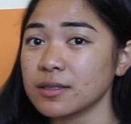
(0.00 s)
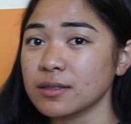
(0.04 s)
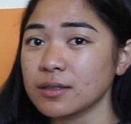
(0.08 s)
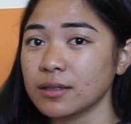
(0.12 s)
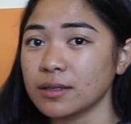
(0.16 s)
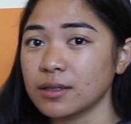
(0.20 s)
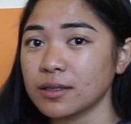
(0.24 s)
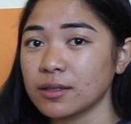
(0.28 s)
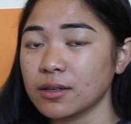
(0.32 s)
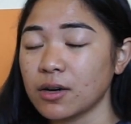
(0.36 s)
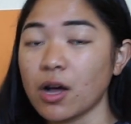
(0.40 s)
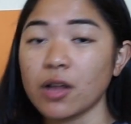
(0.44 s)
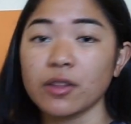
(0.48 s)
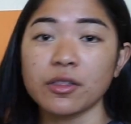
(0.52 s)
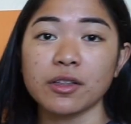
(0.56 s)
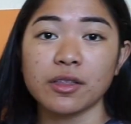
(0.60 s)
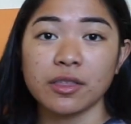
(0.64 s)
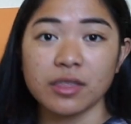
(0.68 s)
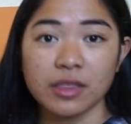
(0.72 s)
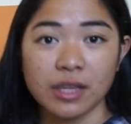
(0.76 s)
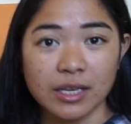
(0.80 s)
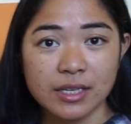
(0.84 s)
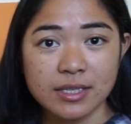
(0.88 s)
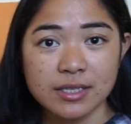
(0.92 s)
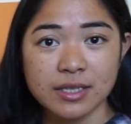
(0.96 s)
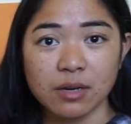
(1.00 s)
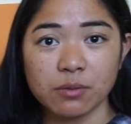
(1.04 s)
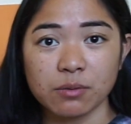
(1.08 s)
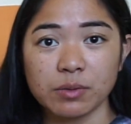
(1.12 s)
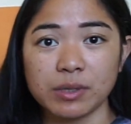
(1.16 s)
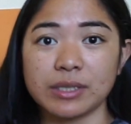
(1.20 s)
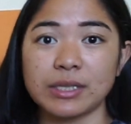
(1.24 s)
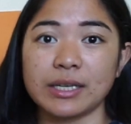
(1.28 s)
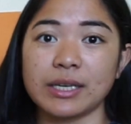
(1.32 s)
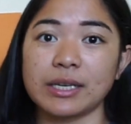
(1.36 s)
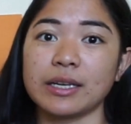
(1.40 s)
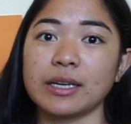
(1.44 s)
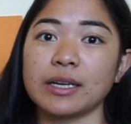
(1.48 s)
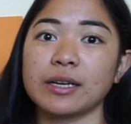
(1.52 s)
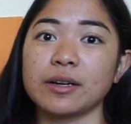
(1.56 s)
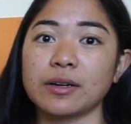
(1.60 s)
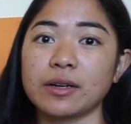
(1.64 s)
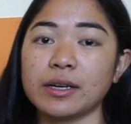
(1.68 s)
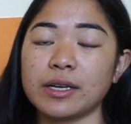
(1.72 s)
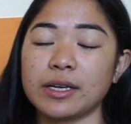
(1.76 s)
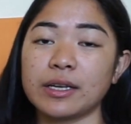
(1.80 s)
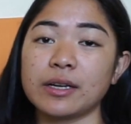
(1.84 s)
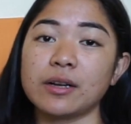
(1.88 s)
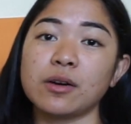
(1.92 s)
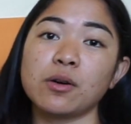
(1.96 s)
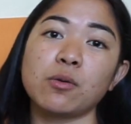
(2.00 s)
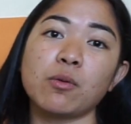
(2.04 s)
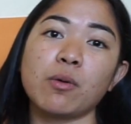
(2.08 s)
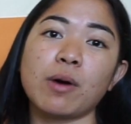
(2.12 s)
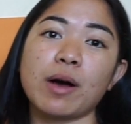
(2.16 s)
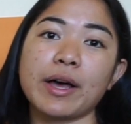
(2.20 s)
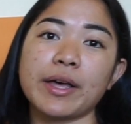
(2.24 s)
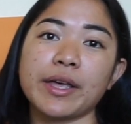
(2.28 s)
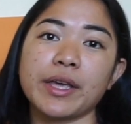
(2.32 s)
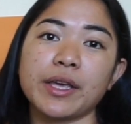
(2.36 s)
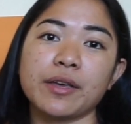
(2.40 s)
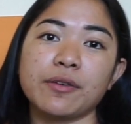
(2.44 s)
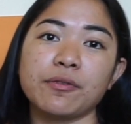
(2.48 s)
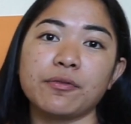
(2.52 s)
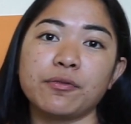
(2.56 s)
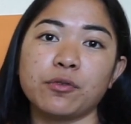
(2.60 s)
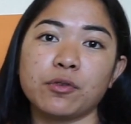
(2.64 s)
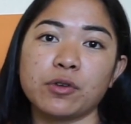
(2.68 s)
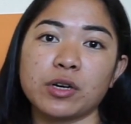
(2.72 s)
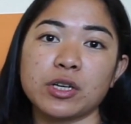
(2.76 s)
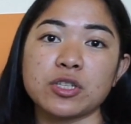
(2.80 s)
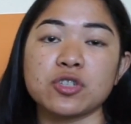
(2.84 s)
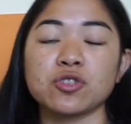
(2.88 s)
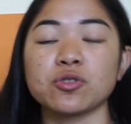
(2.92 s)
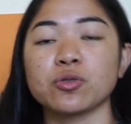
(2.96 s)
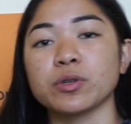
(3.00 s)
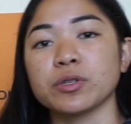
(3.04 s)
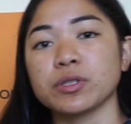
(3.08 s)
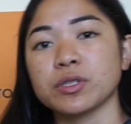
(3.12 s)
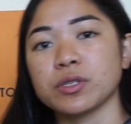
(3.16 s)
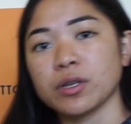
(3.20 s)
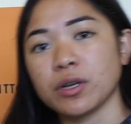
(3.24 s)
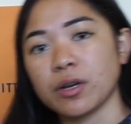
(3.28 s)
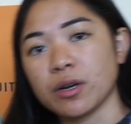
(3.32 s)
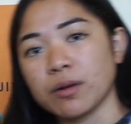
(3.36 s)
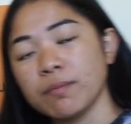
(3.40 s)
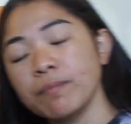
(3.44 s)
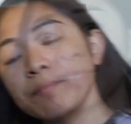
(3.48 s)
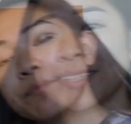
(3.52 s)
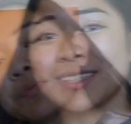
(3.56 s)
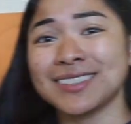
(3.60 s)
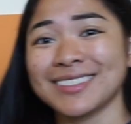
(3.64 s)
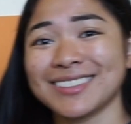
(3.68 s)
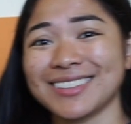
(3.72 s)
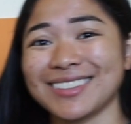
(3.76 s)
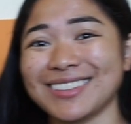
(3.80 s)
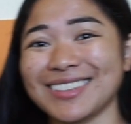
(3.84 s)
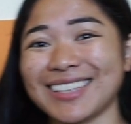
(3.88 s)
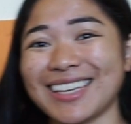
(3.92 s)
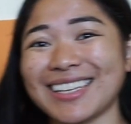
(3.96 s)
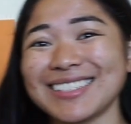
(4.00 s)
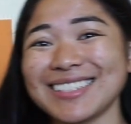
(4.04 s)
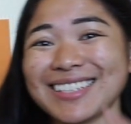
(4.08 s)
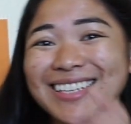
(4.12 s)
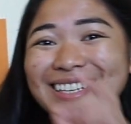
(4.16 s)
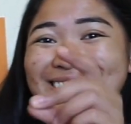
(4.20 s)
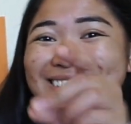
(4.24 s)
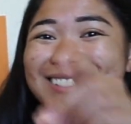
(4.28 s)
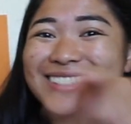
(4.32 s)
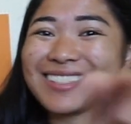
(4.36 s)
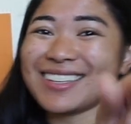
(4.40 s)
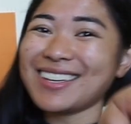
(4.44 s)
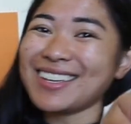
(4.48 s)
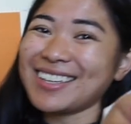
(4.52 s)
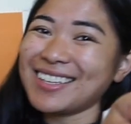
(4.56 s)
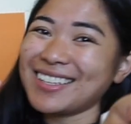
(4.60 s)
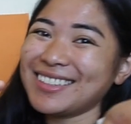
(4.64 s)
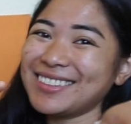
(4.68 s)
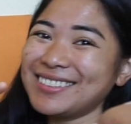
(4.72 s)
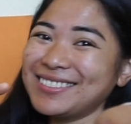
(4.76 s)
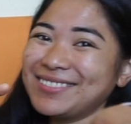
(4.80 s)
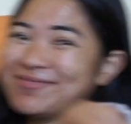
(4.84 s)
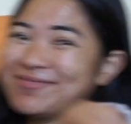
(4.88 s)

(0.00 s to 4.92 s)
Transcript: all the things that we did in Hawaii for a short term. So let's get started.